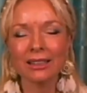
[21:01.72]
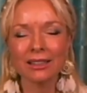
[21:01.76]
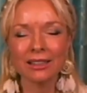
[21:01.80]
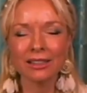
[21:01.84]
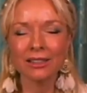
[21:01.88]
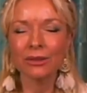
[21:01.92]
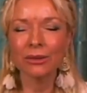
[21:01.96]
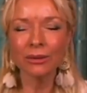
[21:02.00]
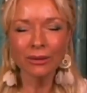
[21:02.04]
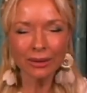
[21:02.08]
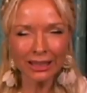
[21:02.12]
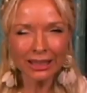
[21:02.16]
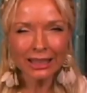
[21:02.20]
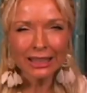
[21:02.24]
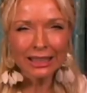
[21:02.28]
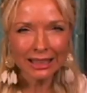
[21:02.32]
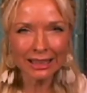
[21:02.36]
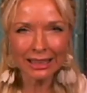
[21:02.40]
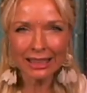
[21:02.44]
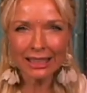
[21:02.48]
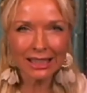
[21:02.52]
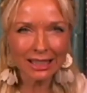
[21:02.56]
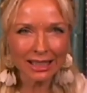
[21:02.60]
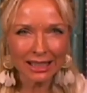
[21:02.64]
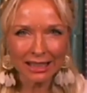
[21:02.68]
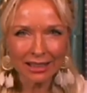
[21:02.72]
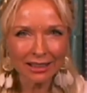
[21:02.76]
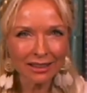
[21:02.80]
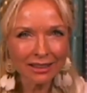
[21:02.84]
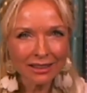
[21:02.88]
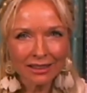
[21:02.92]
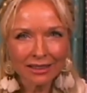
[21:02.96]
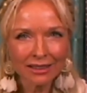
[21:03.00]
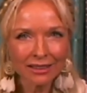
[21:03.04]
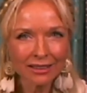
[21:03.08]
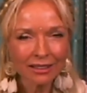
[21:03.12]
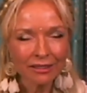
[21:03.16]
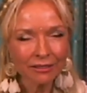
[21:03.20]
because it's really easy
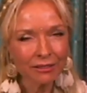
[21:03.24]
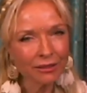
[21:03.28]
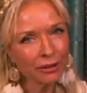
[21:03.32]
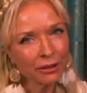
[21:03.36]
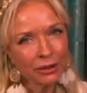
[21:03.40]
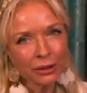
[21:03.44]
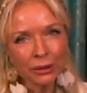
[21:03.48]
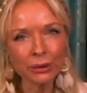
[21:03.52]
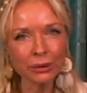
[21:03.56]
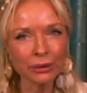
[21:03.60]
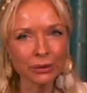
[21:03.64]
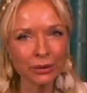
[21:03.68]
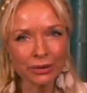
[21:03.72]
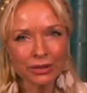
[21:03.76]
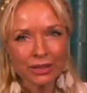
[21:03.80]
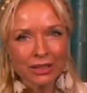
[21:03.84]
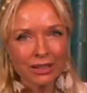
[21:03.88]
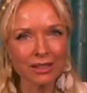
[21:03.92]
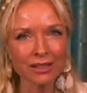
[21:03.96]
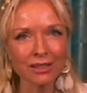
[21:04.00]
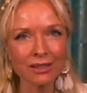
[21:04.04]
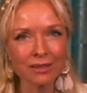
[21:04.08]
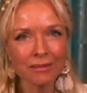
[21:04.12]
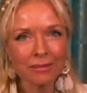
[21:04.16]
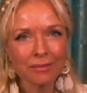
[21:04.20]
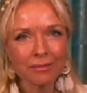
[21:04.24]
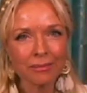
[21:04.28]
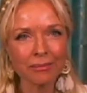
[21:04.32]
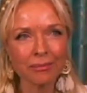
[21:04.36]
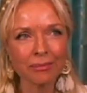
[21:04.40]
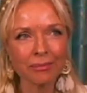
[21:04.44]
if you're new to this.